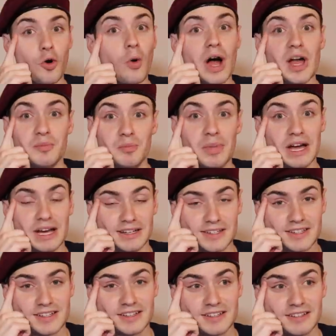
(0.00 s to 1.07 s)
Oh, I
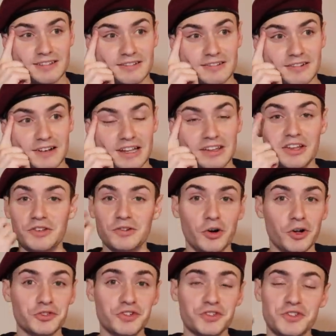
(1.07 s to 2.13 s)
bet. And the
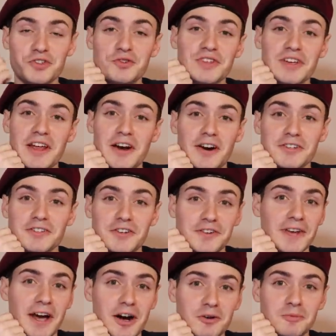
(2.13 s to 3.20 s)
Ultra 2 is a character
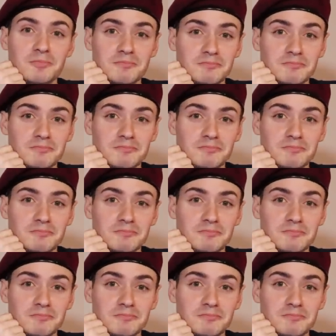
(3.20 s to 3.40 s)
now.